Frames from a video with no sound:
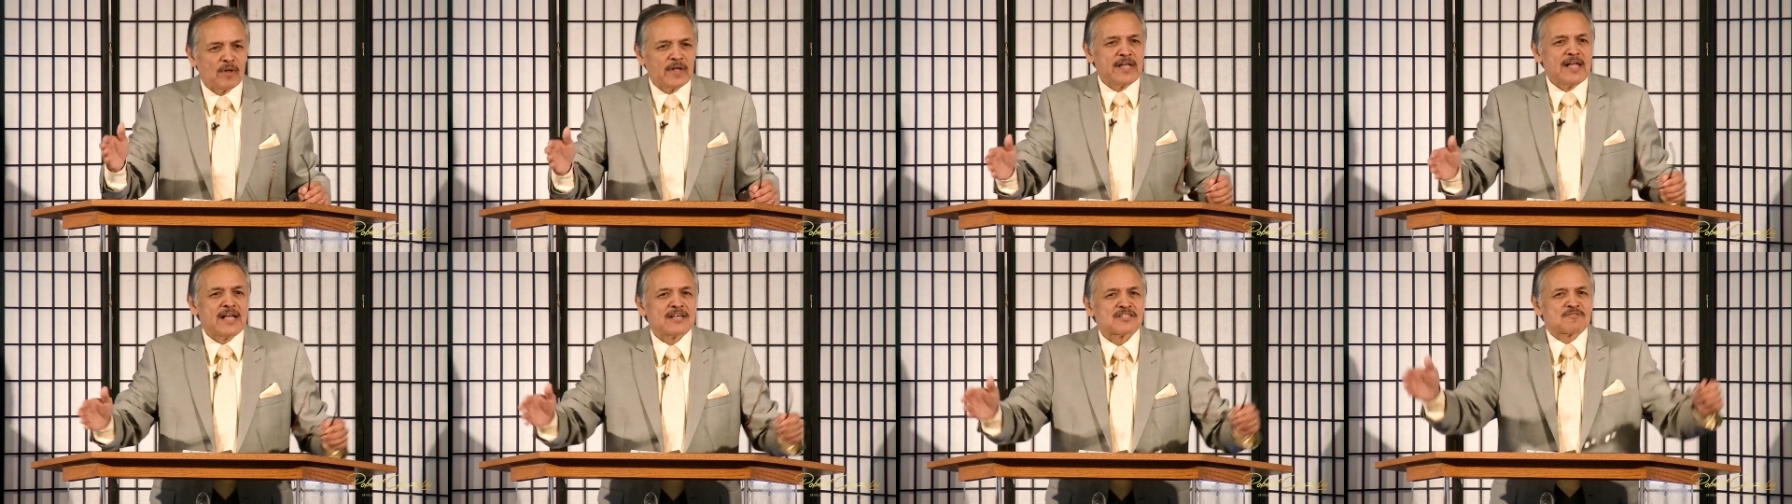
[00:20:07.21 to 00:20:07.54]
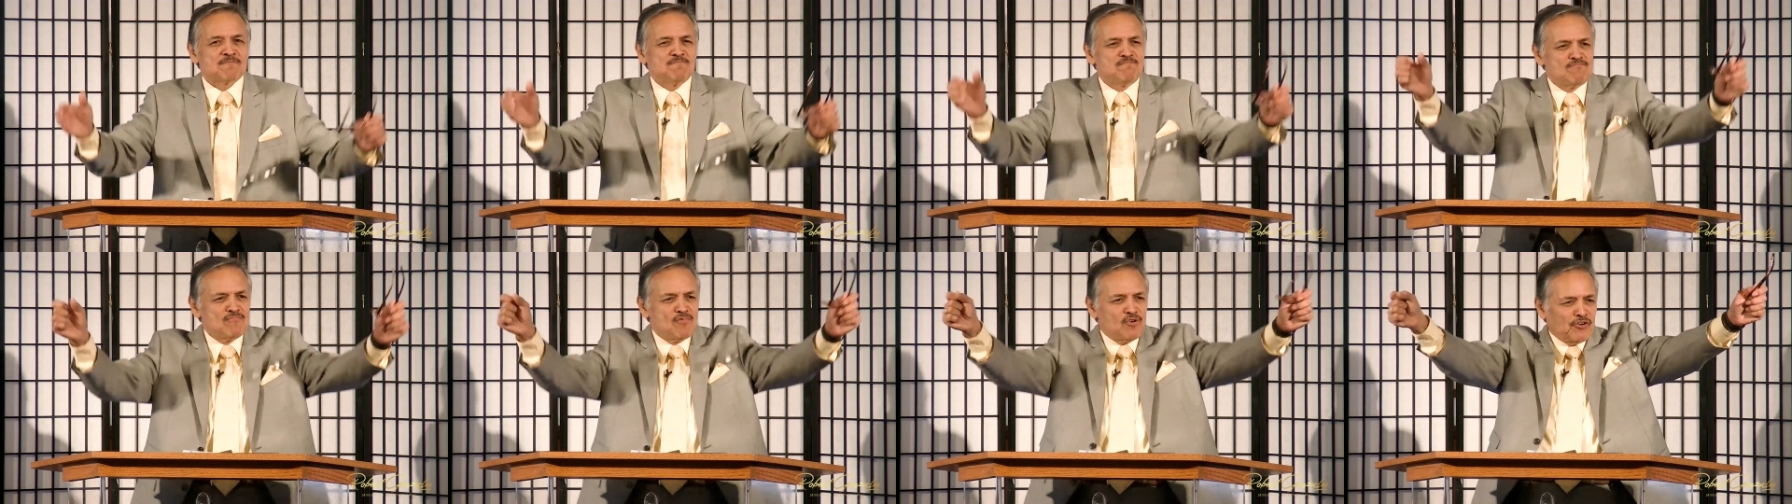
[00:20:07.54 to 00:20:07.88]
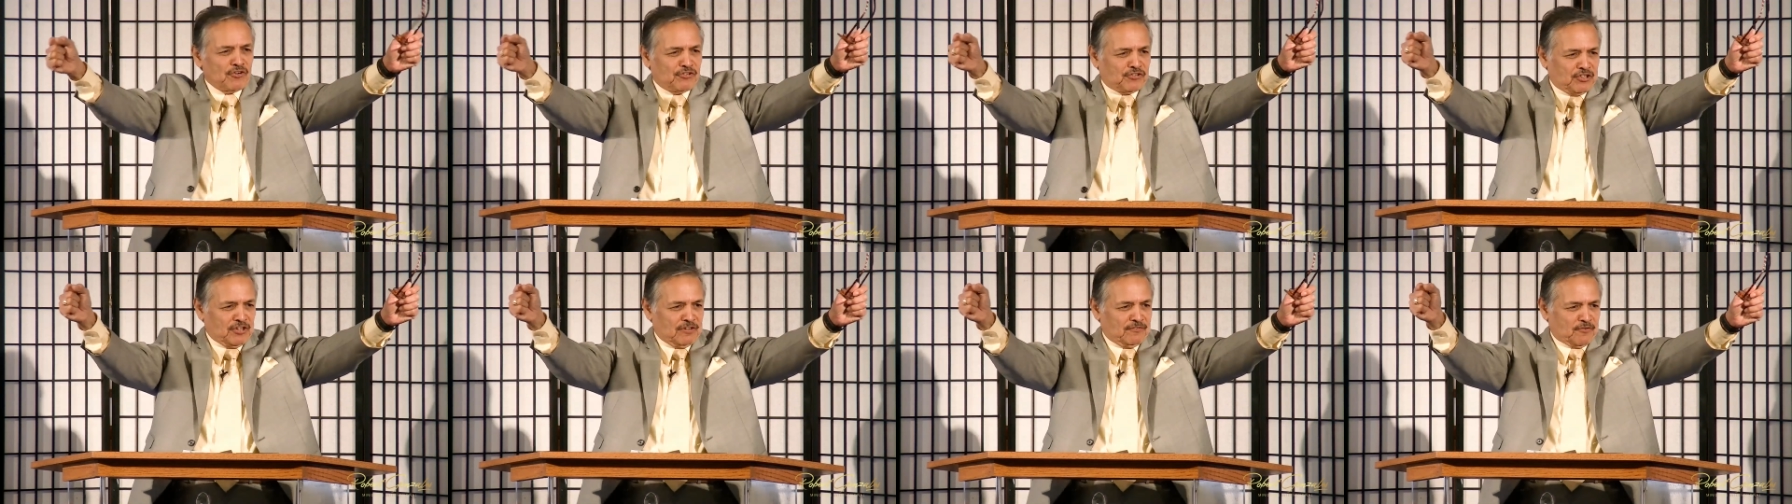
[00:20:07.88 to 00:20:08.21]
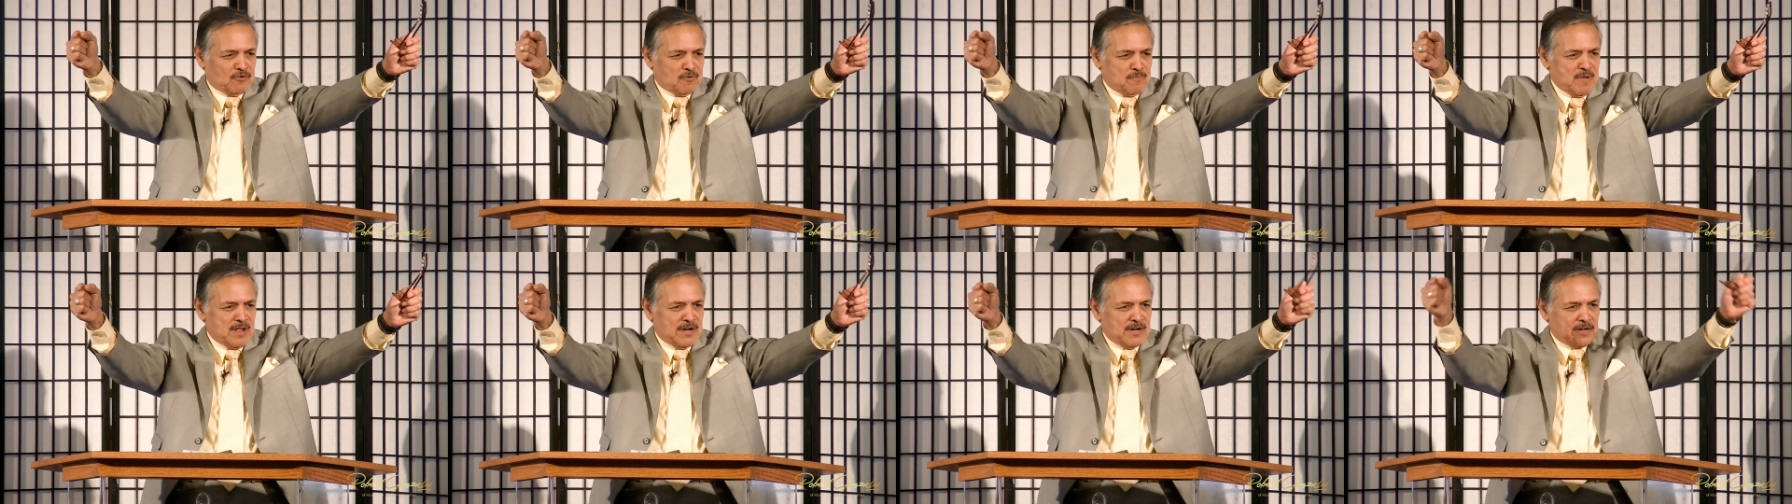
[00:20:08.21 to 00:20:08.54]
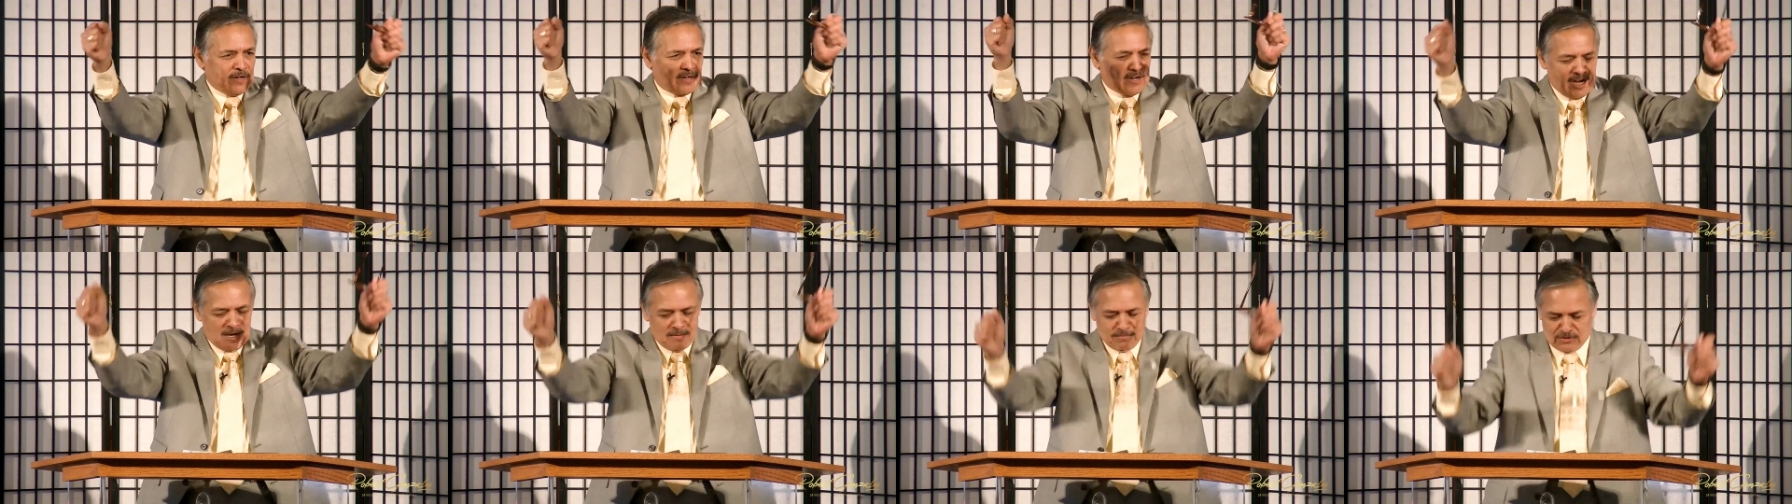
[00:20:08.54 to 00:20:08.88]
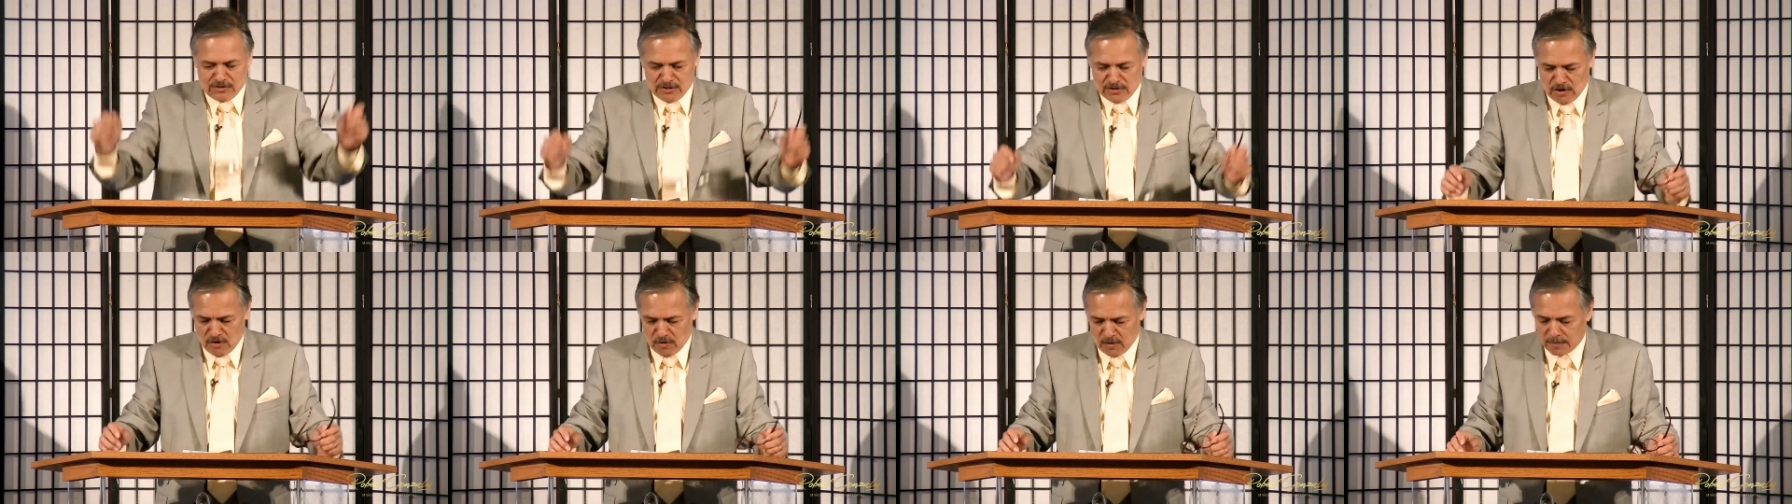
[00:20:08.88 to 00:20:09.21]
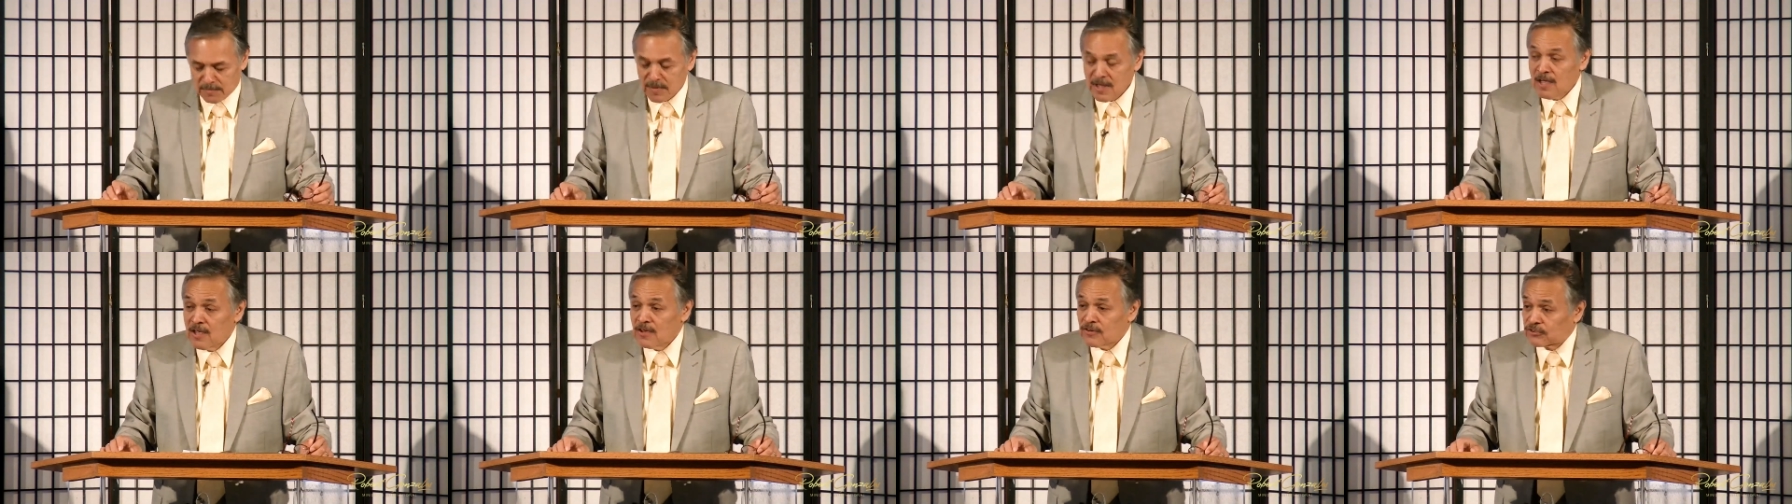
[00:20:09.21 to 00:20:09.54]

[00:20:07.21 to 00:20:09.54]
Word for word: He has mercy for many to come to know Him.